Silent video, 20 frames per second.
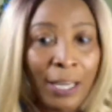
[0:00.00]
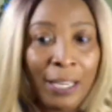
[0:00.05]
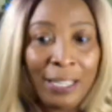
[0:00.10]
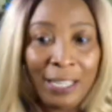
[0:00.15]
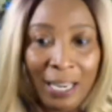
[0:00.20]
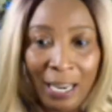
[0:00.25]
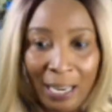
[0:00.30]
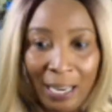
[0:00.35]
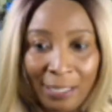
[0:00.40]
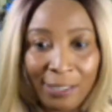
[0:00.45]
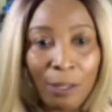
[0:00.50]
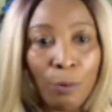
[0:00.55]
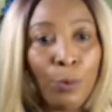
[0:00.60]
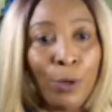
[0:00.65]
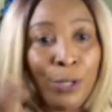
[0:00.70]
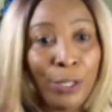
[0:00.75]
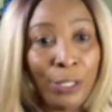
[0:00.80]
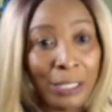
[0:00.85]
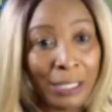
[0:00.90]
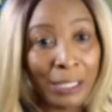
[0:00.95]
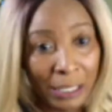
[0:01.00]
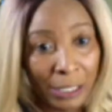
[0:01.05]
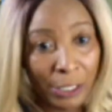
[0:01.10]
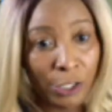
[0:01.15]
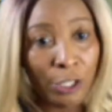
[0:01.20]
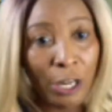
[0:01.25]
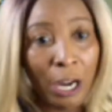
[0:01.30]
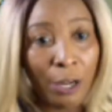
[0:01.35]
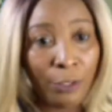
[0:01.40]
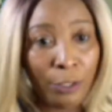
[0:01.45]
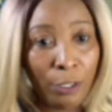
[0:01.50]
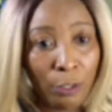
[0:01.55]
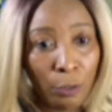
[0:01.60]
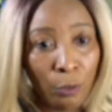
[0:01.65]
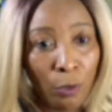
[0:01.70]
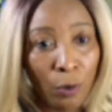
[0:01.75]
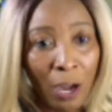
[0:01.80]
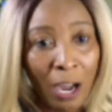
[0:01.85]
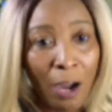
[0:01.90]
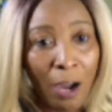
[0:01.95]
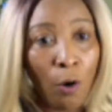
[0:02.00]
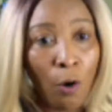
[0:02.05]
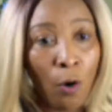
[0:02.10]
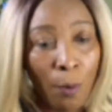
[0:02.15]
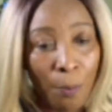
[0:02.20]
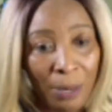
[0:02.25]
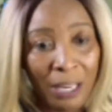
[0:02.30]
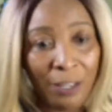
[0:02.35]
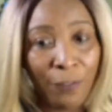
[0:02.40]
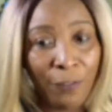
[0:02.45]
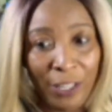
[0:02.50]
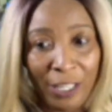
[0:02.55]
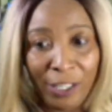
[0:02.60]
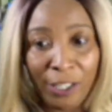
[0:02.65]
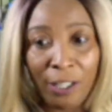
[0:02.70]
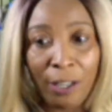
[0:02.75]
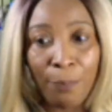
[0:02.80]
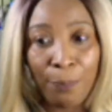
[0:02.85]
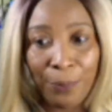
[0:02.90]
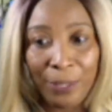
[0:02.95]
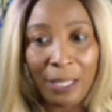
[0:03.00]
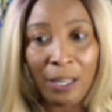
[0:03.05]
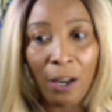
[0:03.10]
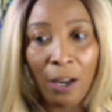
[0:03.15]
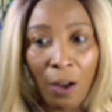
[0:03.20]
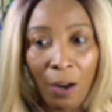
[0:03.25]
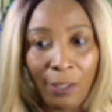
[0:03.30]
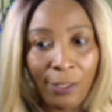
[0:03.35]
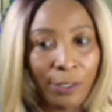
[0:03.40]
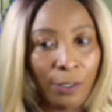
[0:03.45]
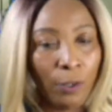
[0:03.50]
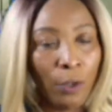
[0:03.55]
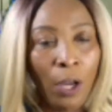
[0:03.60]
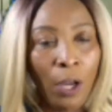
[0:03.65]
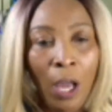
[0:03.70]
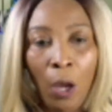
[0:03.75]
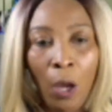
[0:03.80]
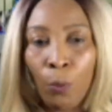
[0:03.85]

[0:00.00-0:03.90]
Yes, and we're going to teach you how to do a homemade facial peel also.